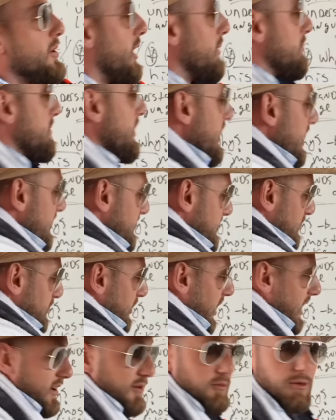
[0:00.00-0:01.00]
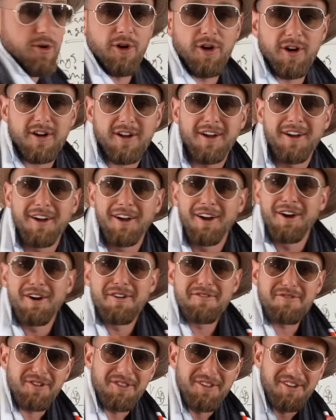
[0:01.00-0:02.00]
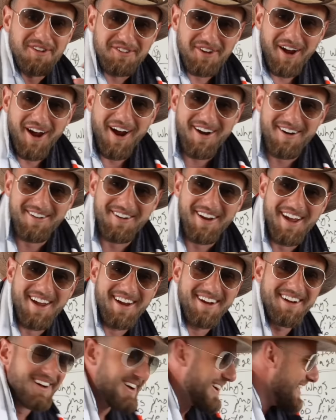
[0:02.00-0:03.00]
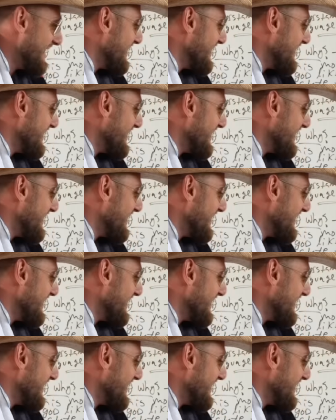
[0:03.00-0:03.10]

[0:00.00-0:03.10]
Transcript: up from letting him cook for the entire day.